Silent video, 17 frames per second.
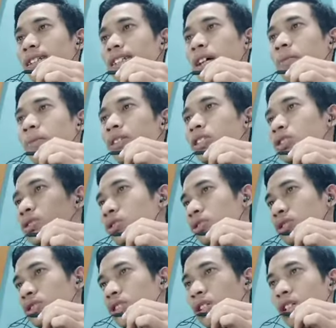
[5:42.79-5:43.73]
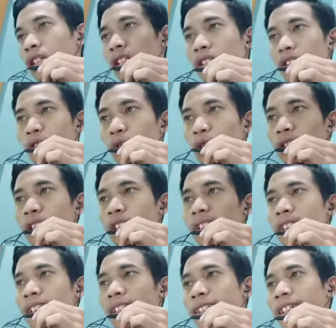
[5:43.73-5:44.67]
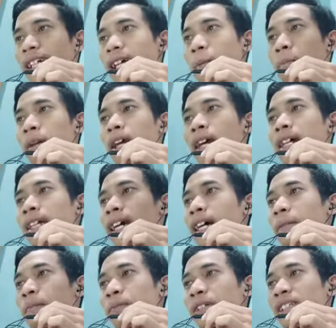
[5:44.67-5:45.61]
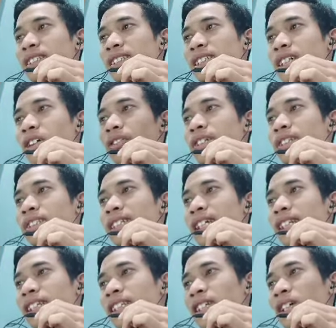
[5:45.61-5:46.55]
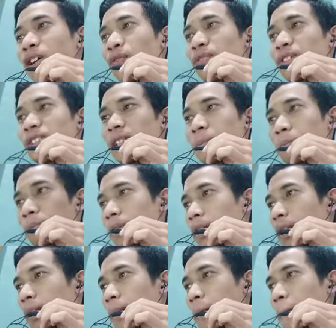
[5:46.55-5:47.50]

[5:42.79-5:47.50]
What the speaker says: Number 2. During grinding, apply light pressure on the center of the sample.